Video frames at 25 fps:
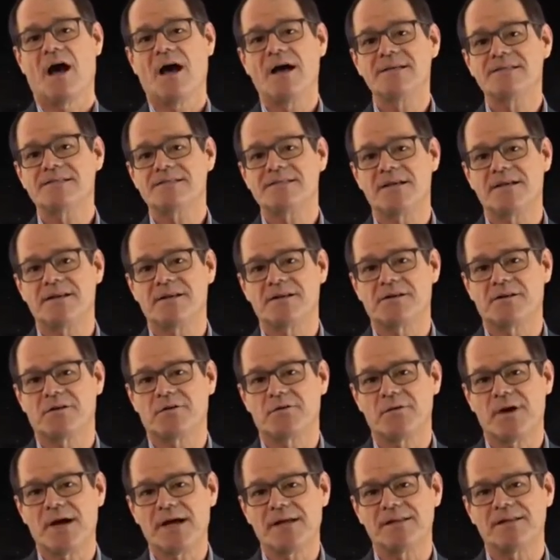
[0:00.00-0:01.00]
I stated
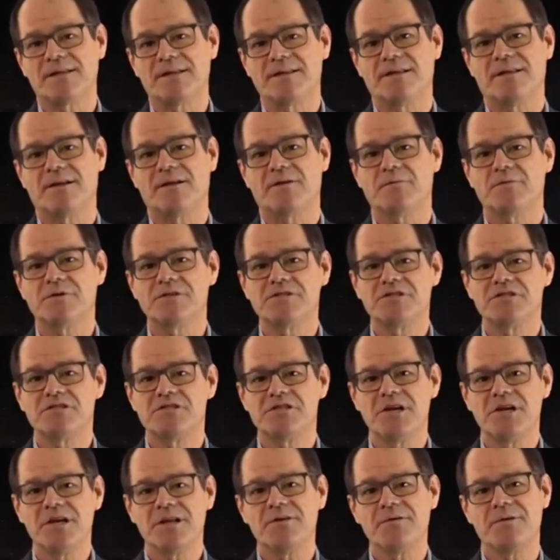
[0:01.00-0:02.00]
correctly that it was
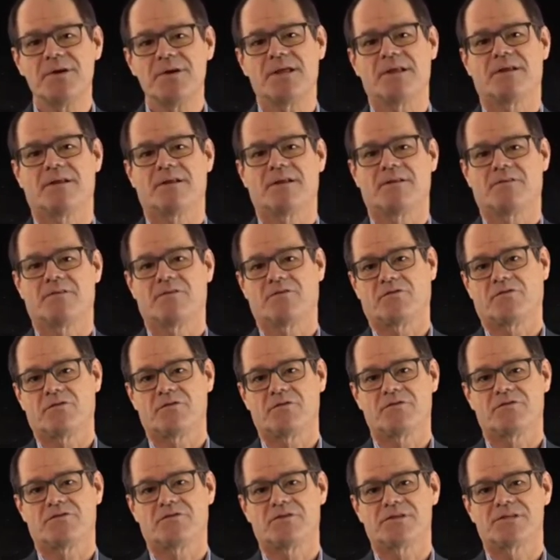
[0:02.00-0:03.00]
generated at the
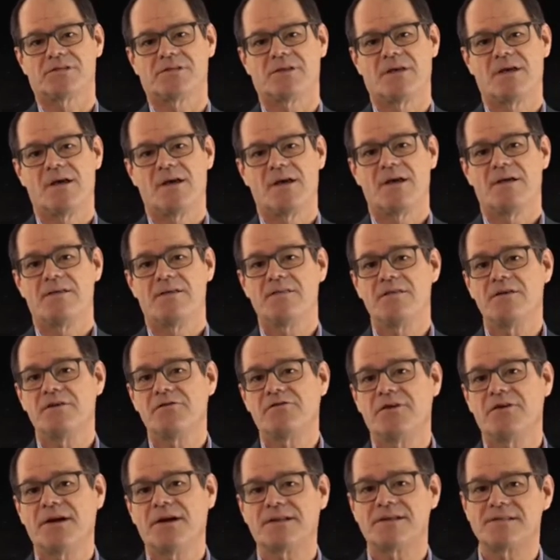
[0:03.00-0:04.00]
surface. The
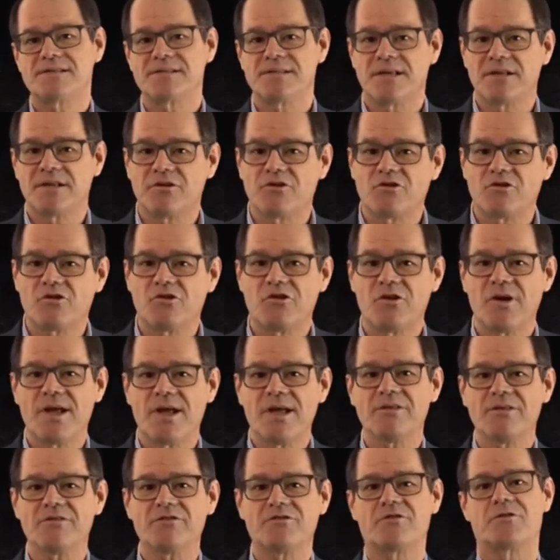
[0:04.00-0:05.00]
effect is then
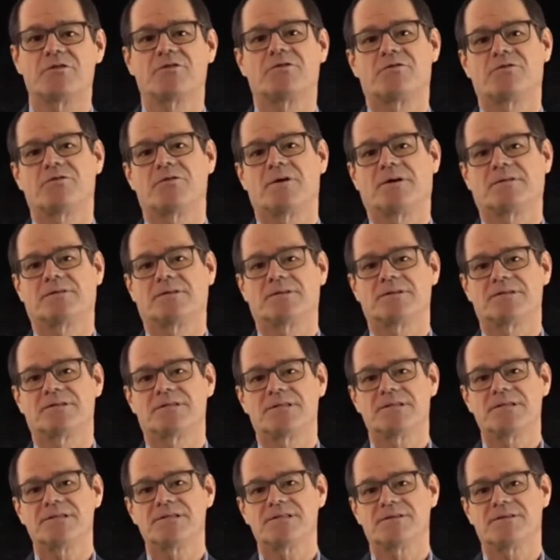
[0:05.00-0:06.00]
transferred throughout the
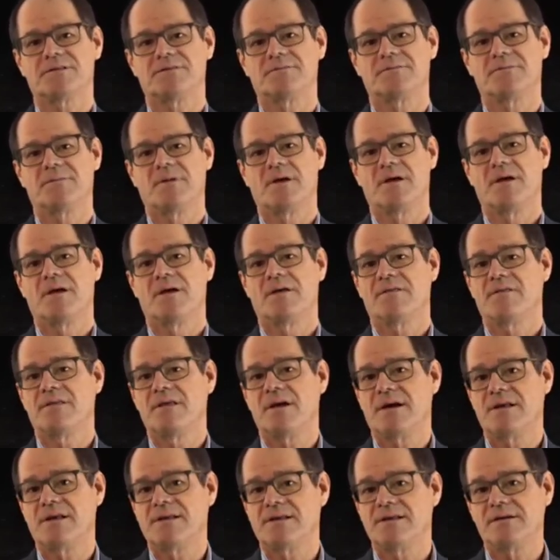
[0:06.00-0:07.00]
system.
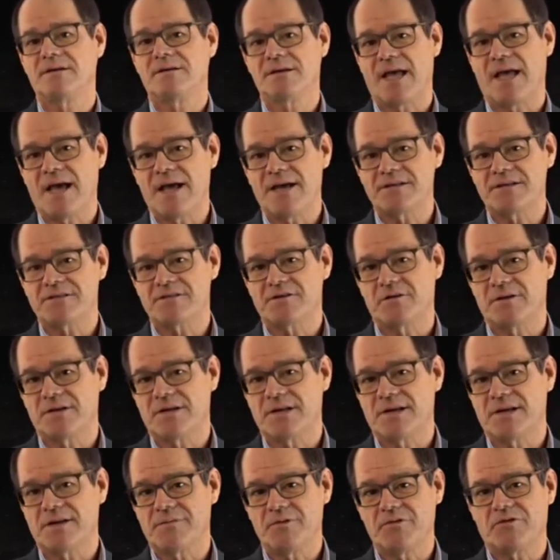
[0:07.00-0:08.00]
The ideal gas law
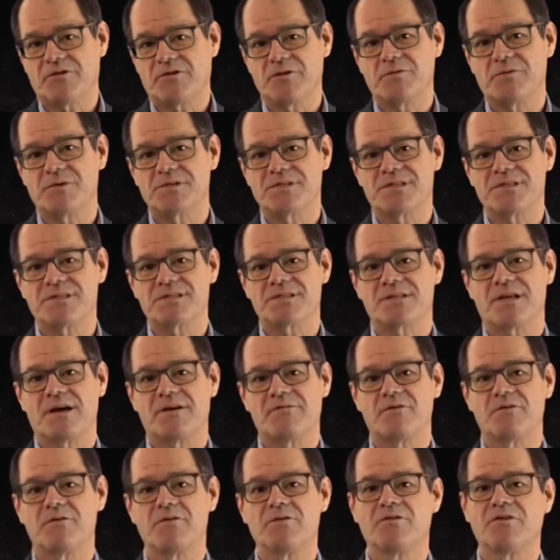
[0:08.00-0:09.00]
in chemistry was
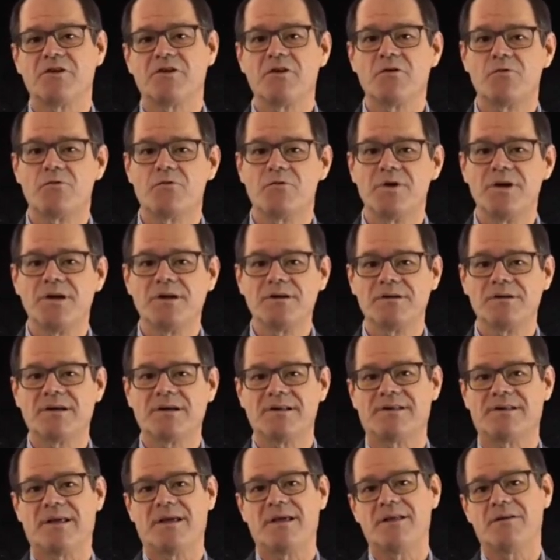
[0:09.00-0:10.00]
discovered using real
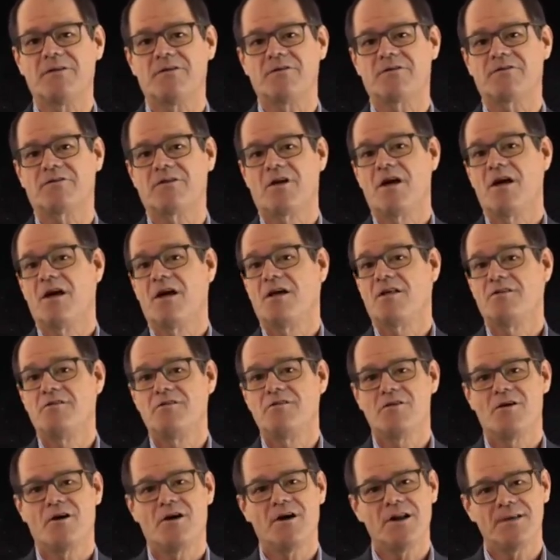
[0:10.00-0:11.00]
containers,
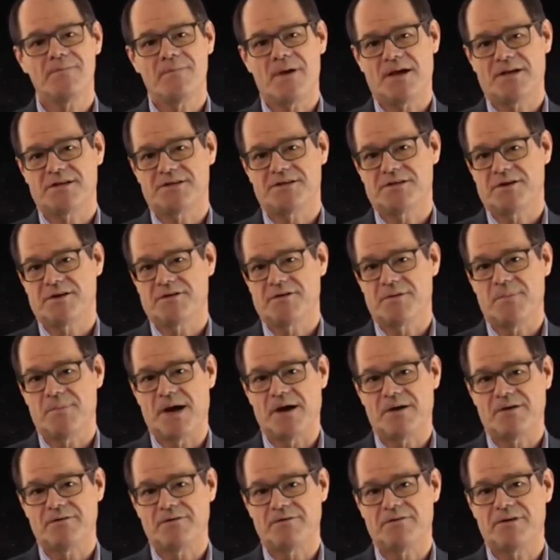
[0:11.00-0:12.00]
not imaginary
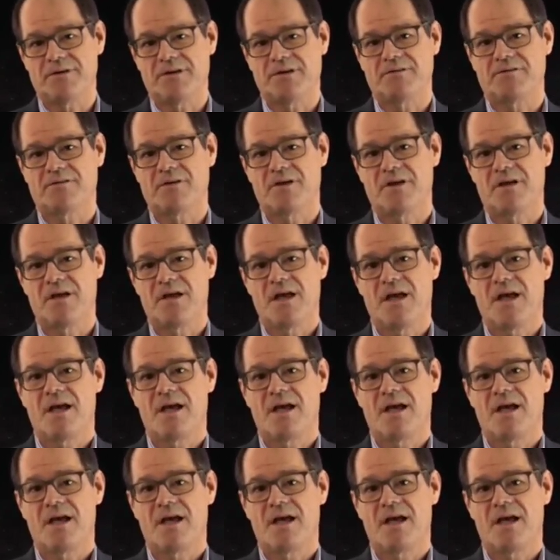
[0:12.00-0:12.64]
boundaries.